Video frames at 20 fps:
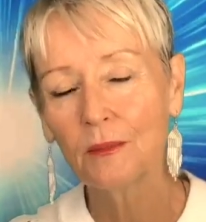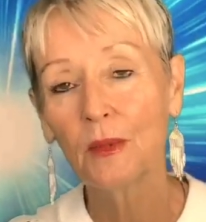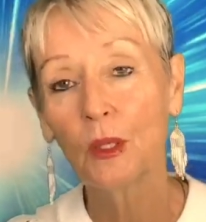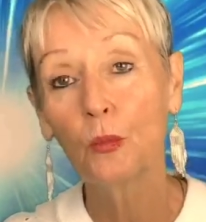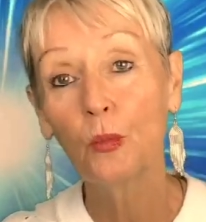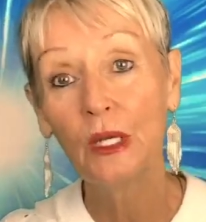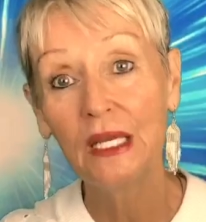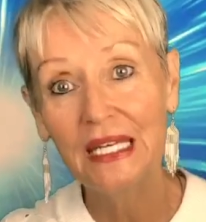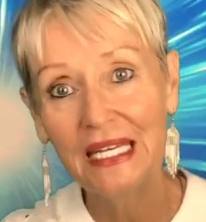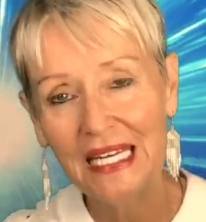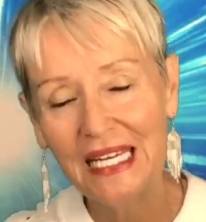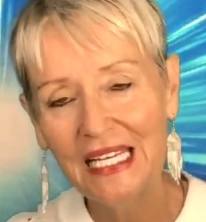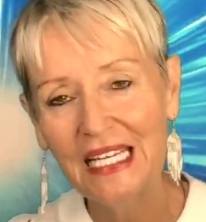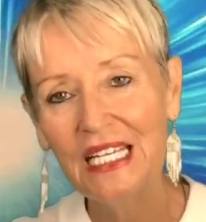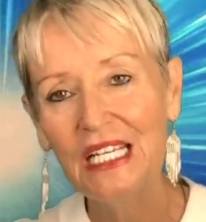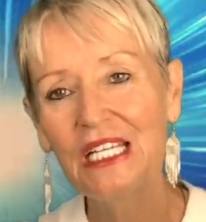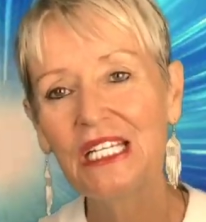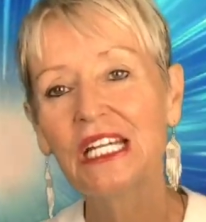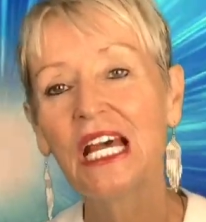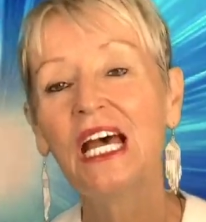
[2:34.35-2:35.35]
And we
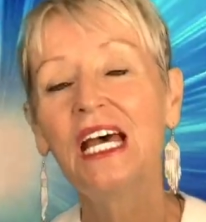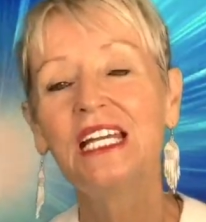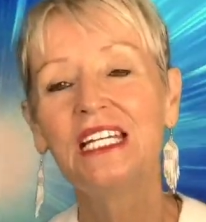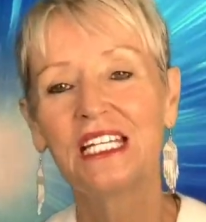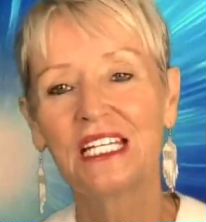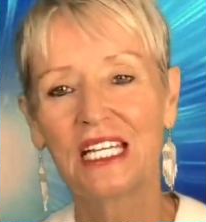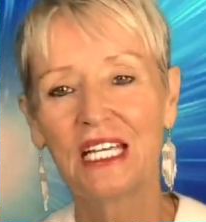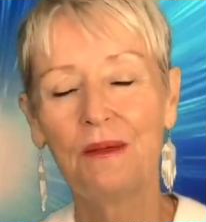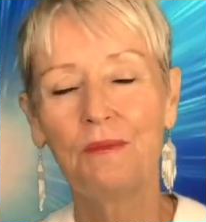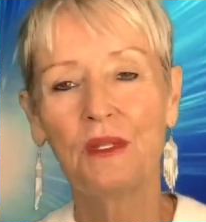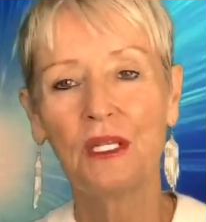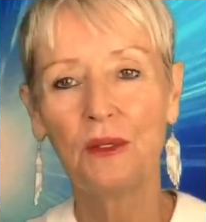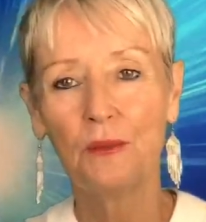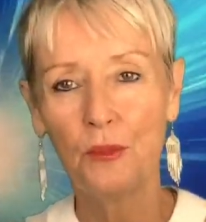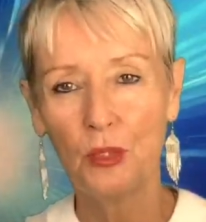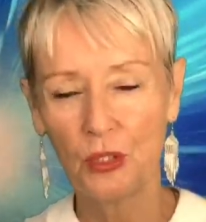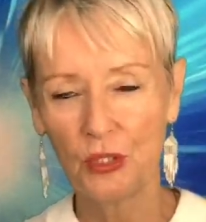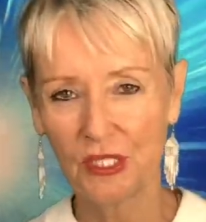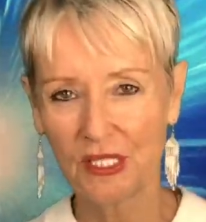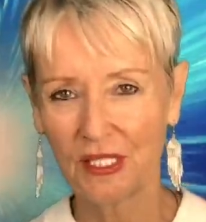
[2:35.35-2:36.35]
need to keep the
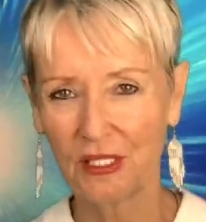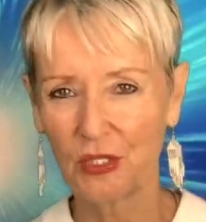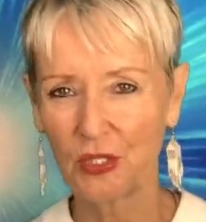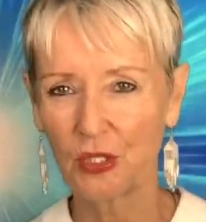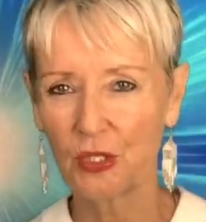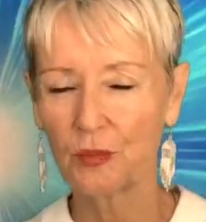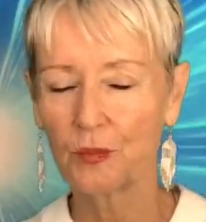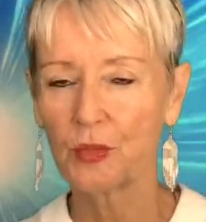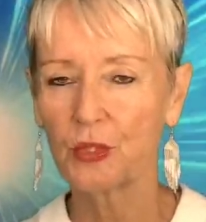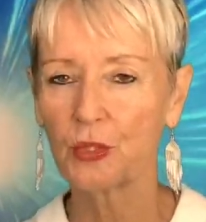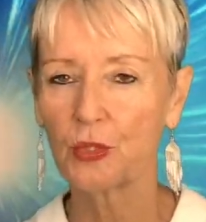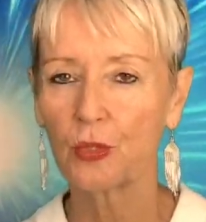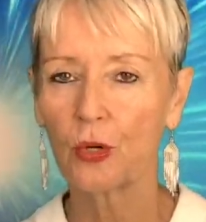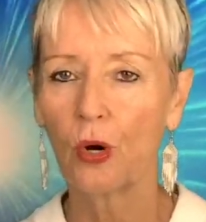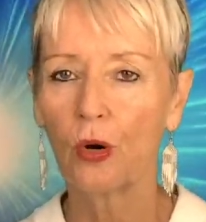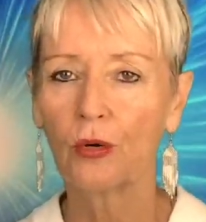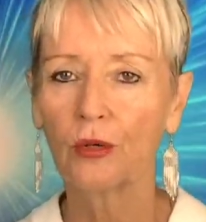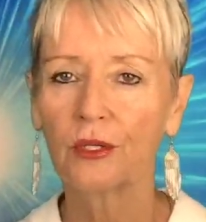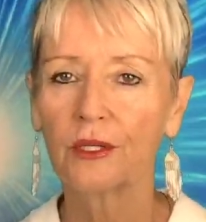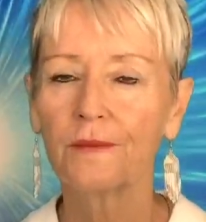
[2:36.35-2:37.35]
immune system
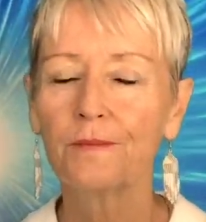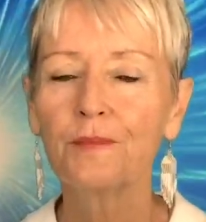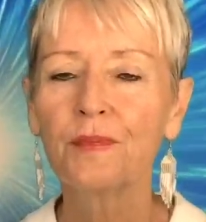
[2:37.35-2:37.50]
strong.